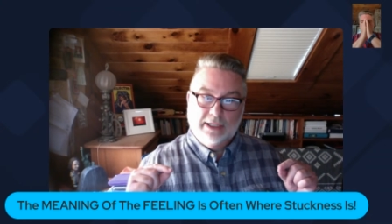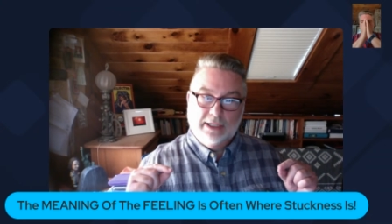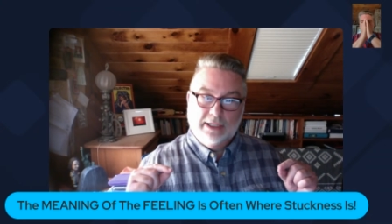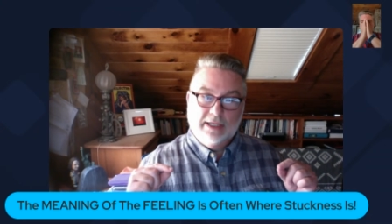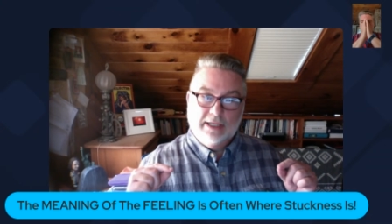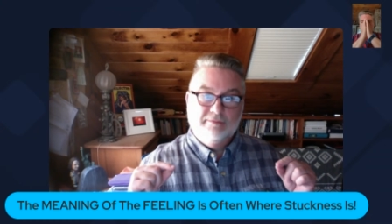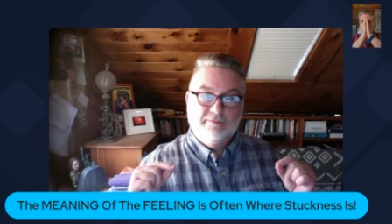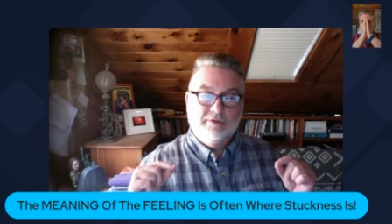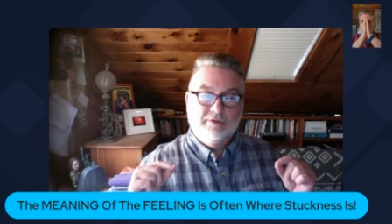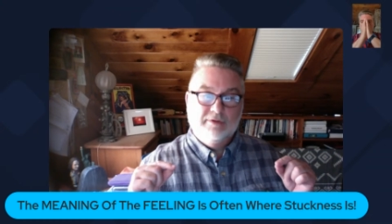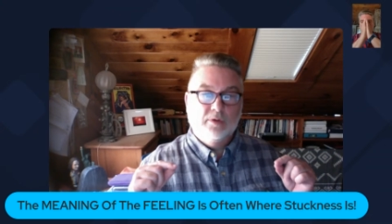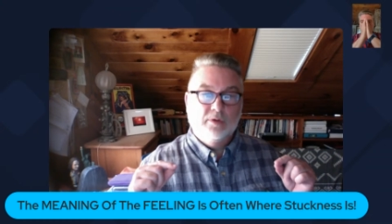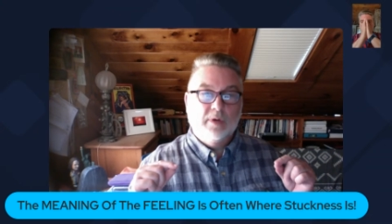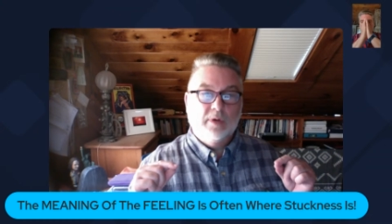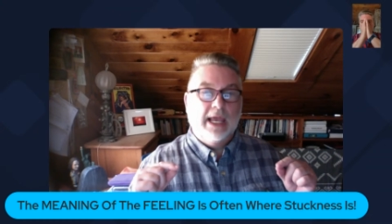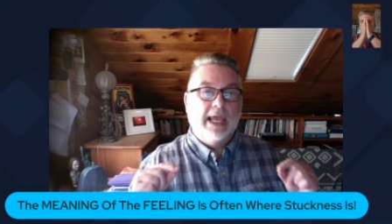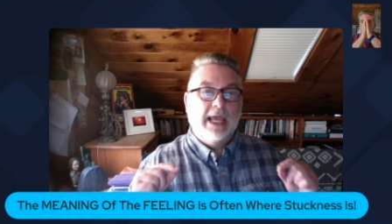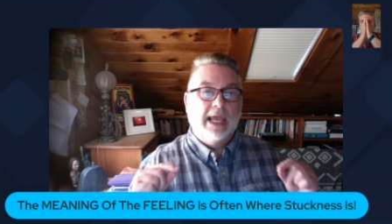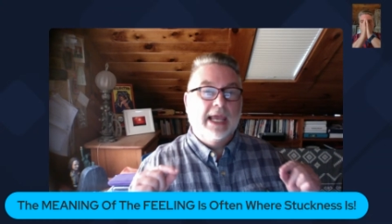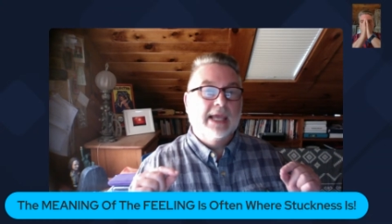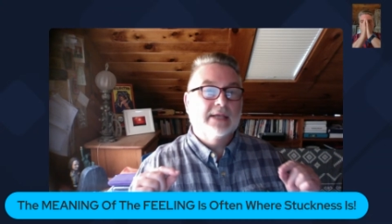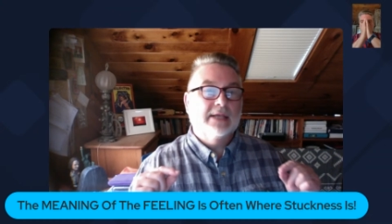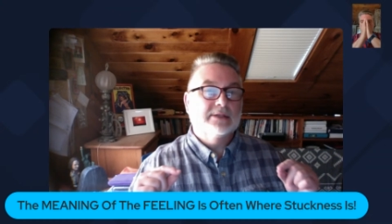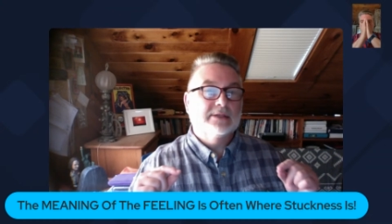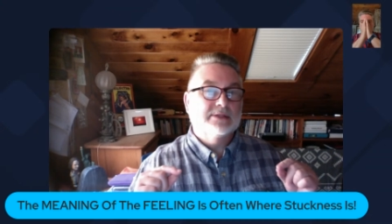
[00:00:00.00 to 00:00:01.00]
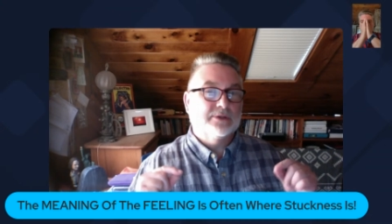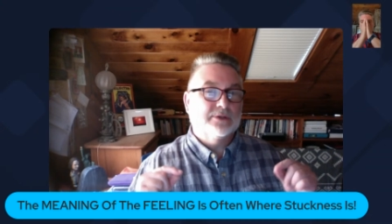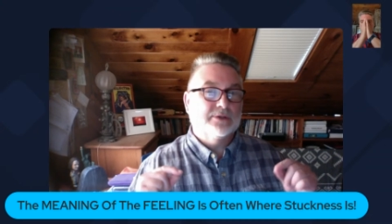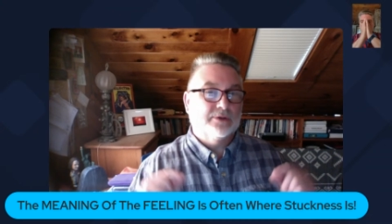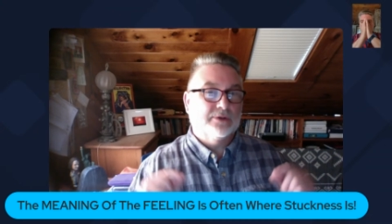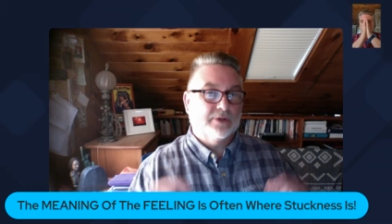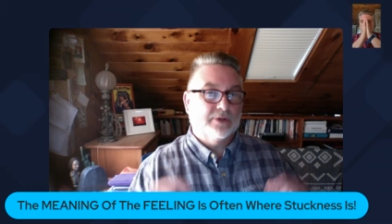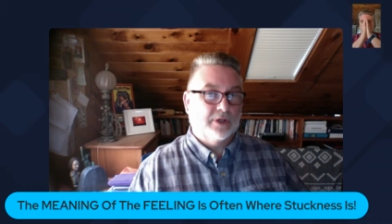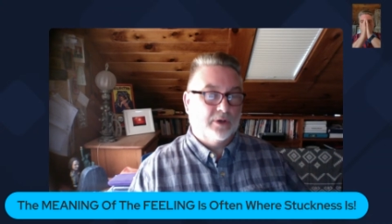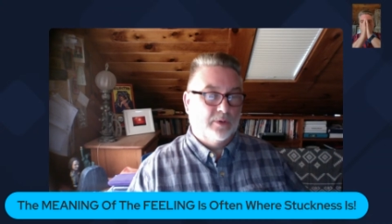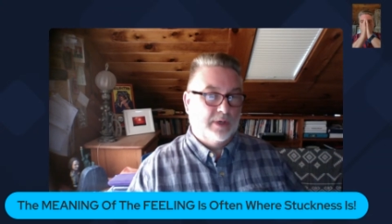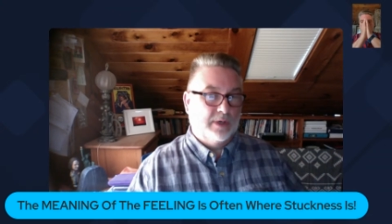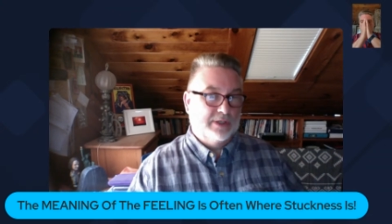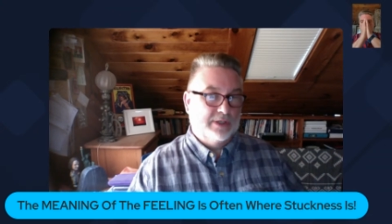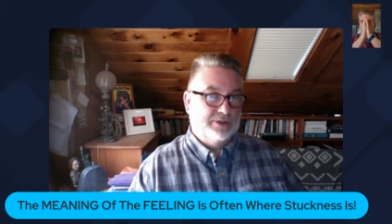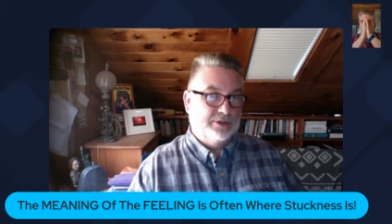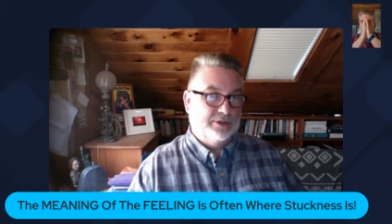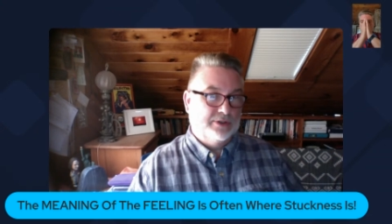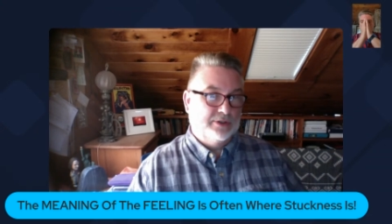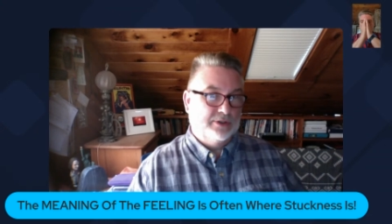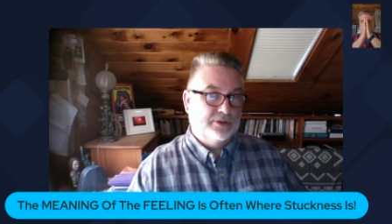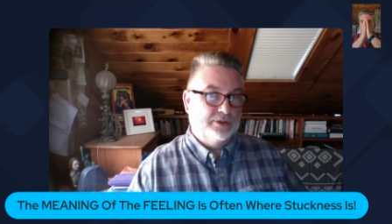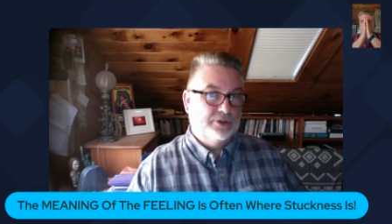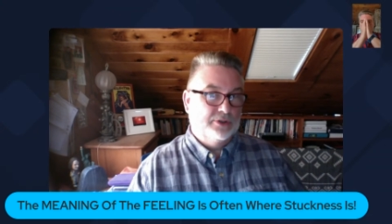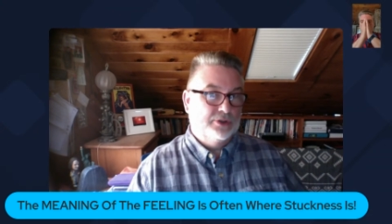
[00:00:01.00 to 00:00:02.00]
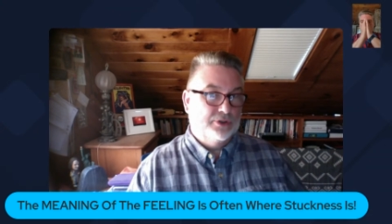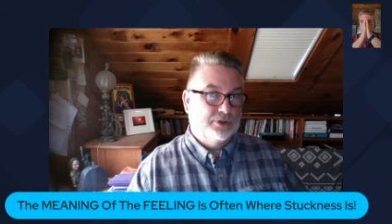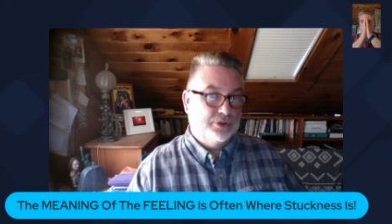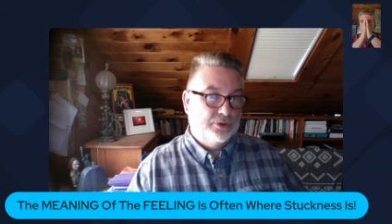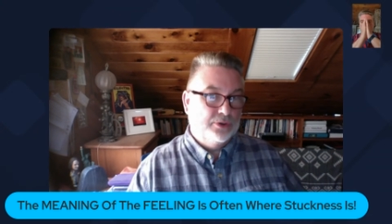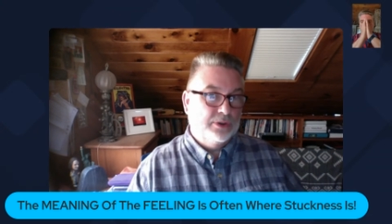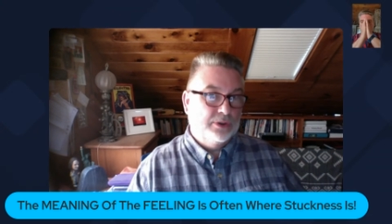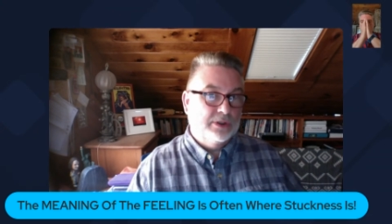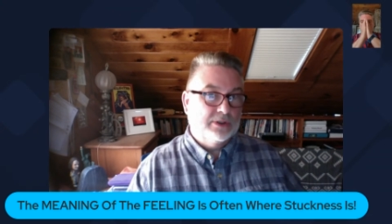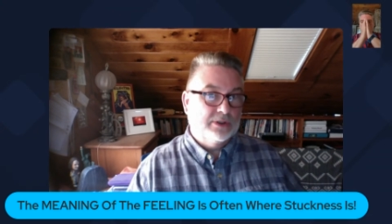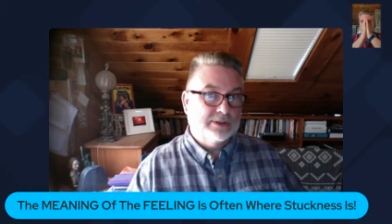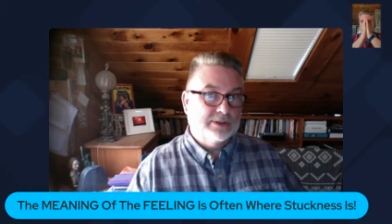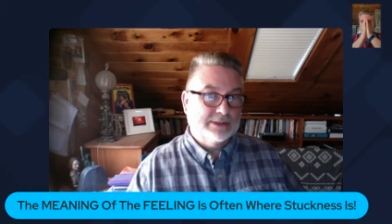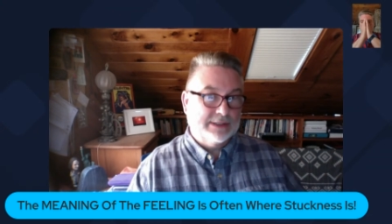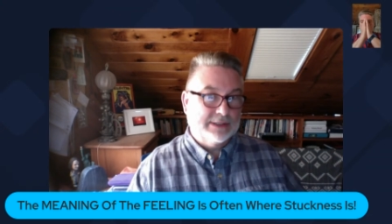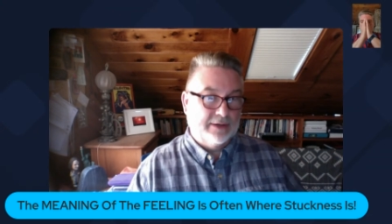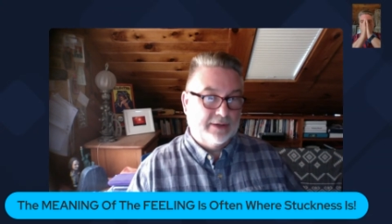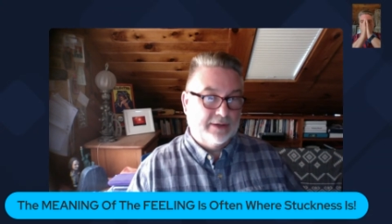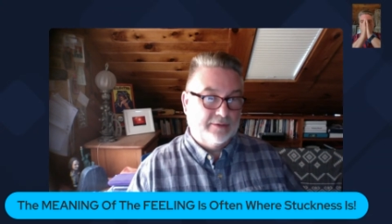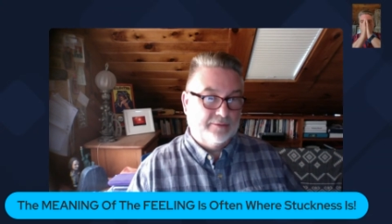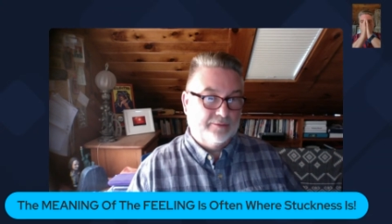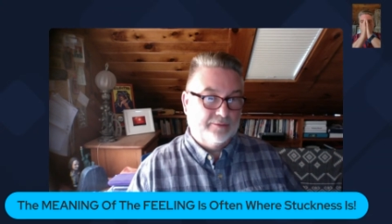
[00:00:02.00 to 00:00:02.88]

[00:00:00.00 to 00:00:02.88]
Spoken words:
if you answer the question to yourself.